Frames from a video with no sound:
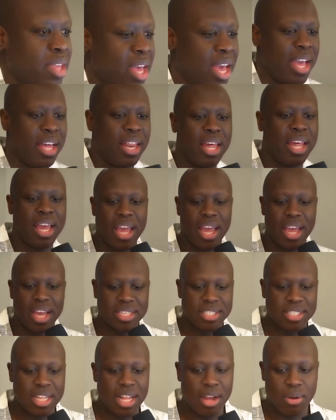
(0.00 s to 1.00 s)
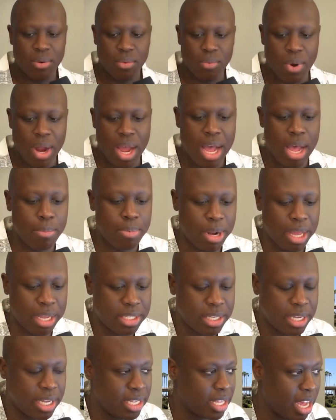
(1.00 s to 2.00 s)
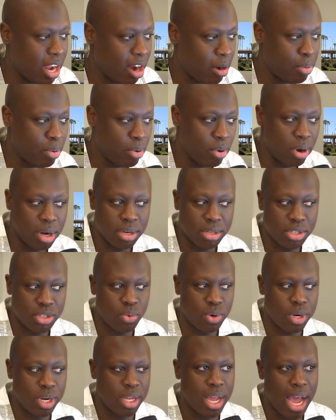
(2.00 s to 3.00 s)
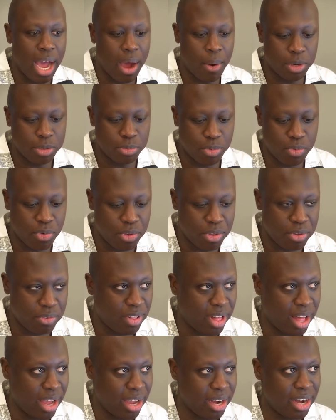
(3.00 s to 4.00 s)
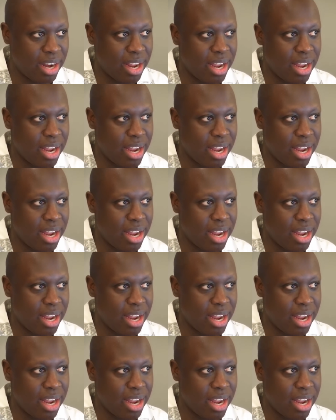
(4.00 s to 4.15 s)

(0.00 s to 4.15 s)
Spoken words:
LAX. Now, Rob likes to get to the airport 20 hours before the flight.